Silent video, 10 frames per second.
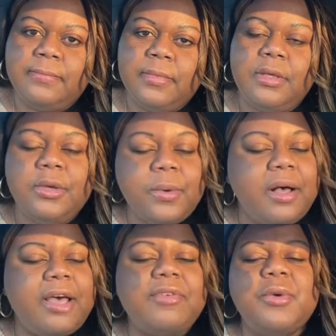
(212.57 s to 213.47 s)
You all
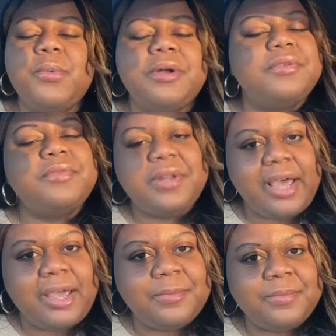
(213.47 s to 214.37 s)
have a wonderful
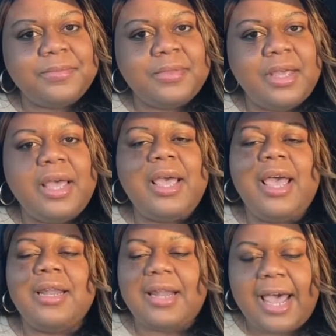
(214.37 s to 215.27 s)
day.
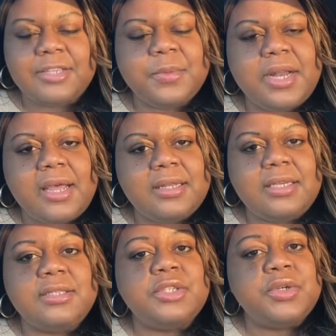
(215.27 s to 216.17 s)
And last but not
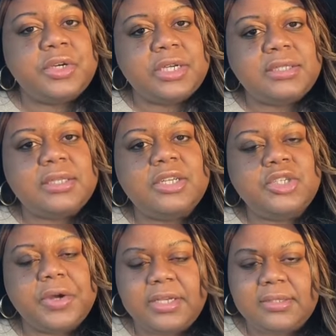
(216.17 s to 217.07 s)
least, to Chris and
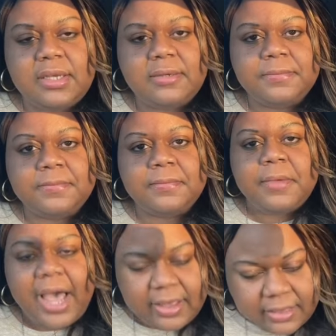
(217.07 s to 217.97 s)
Tracy,
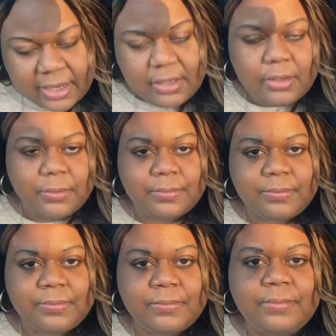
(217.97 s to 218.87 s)
I thank you.
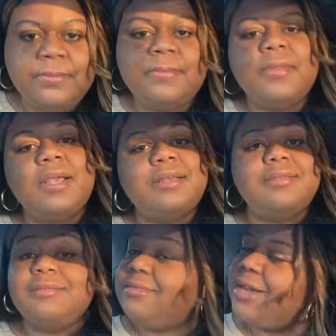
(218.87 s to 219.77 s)

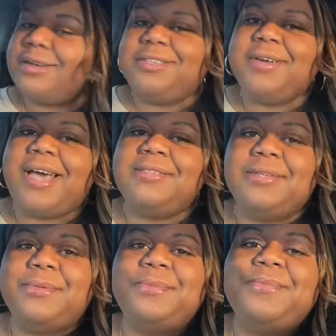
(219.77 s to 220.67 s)
Talk to you guys
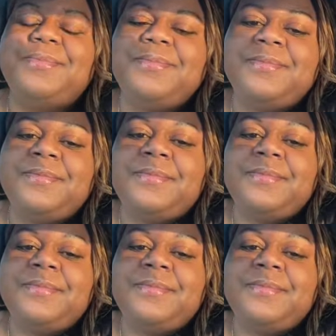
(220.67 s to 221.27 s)
soon.